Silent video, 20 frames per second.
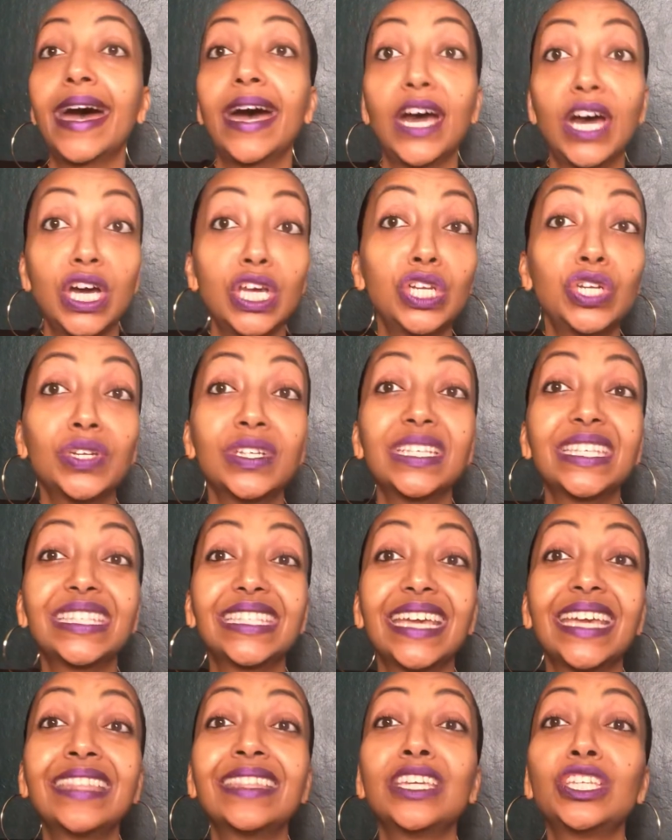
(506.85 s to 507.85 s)

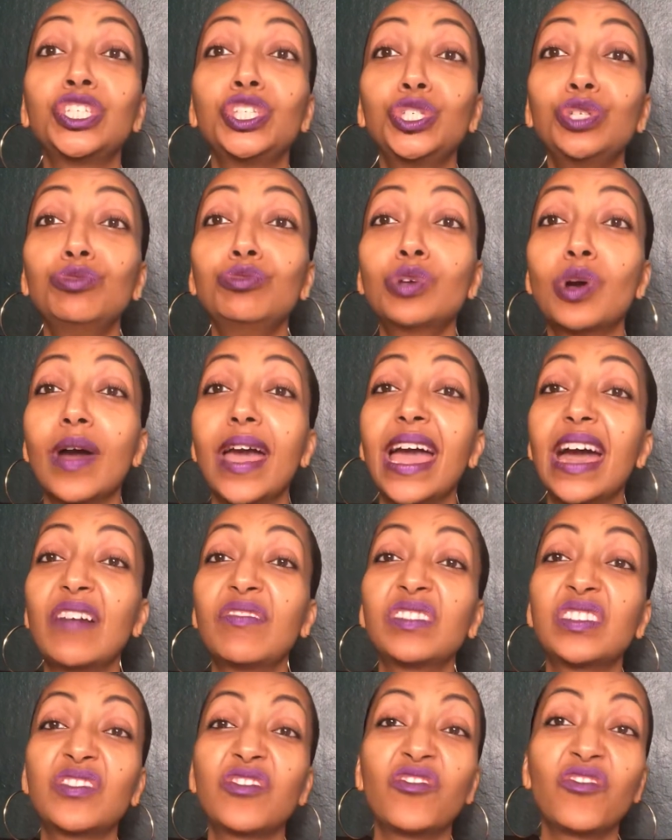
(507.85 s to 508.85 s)
Understand that you don't
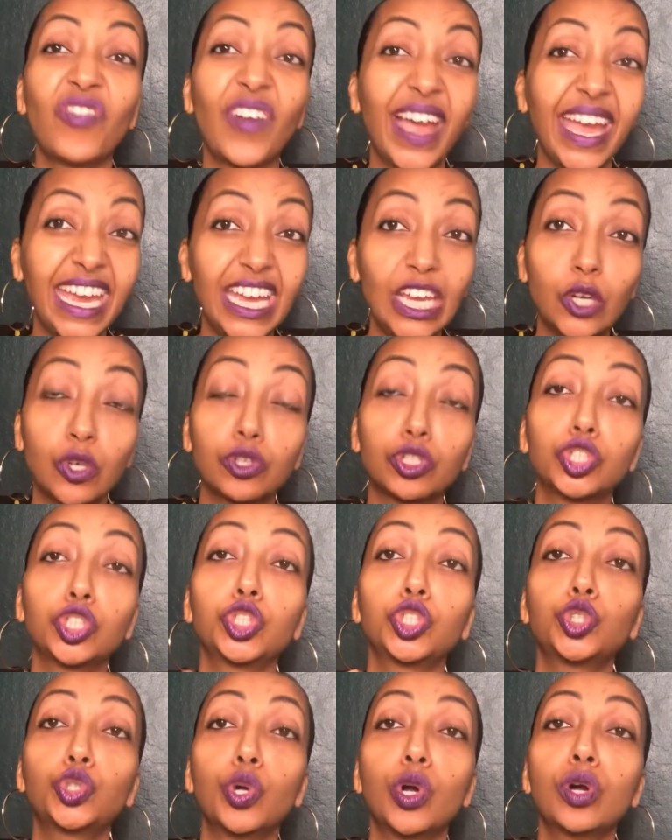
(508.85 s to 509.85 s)
have to fight or
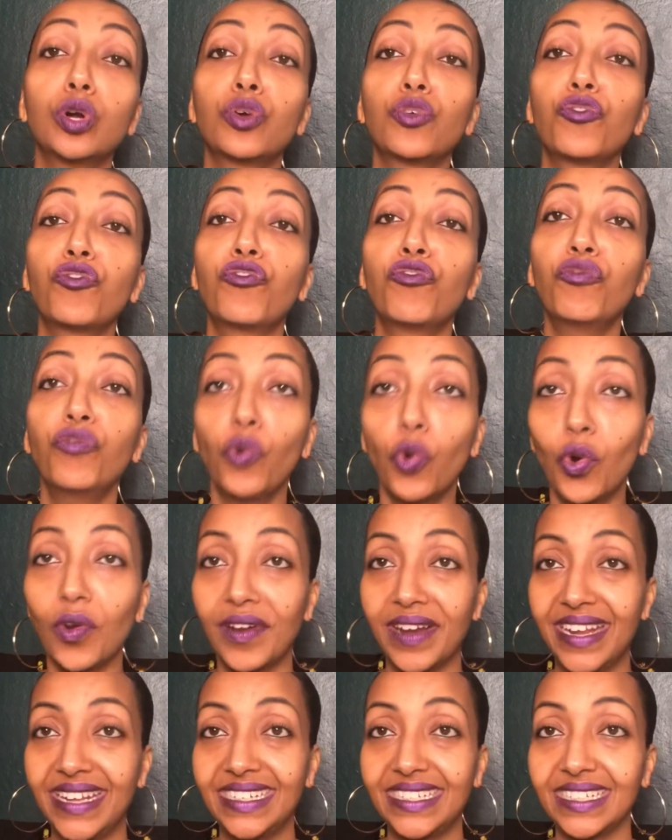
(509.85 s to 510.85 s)
struggle for
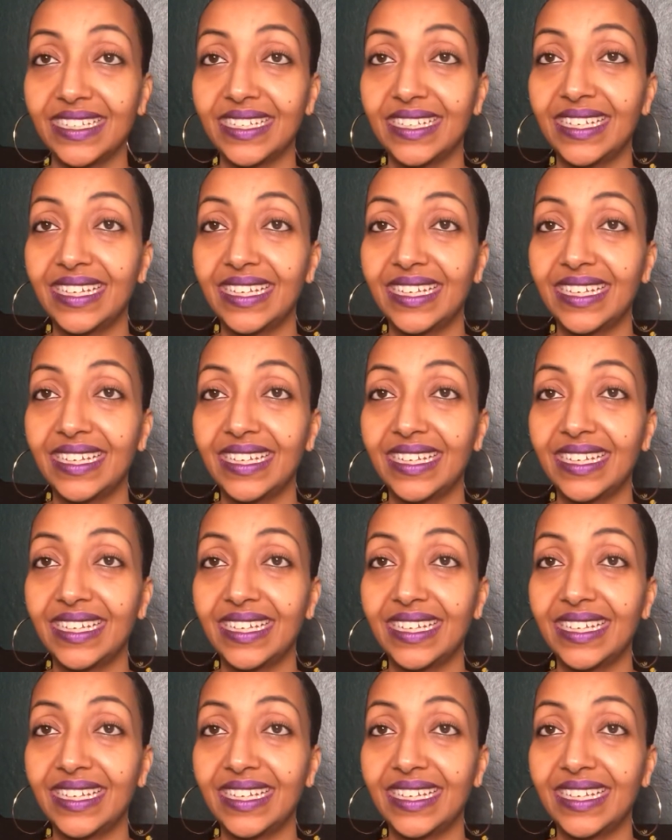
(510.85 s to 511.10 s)
it,